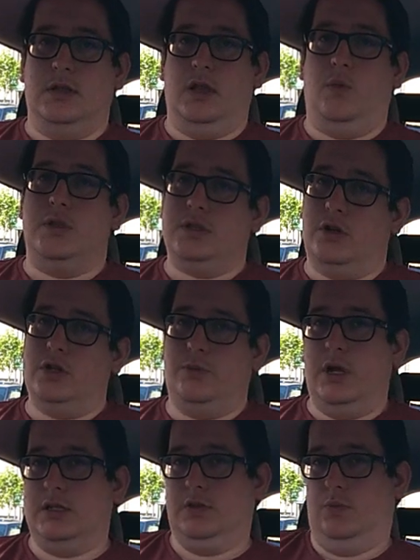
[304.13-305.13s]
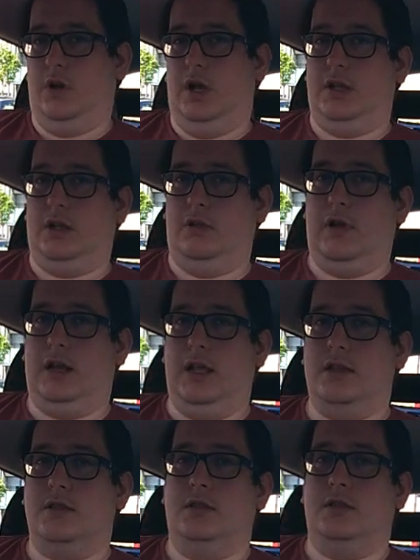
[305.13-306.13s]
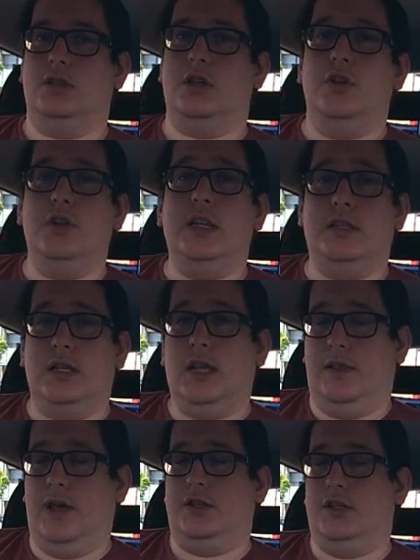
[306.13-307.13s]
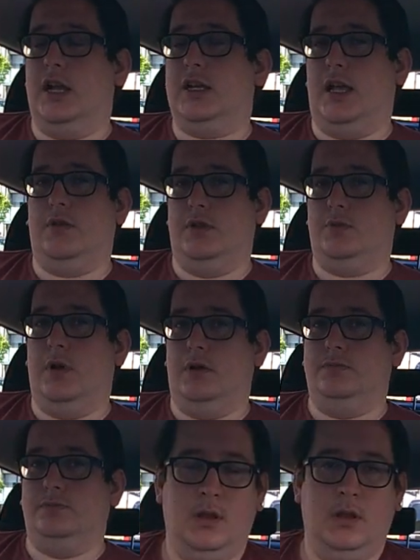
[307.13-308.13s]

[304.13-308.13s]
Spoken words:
and one side of your brakes isn't working correctly. So you'd need to get that checked out as well.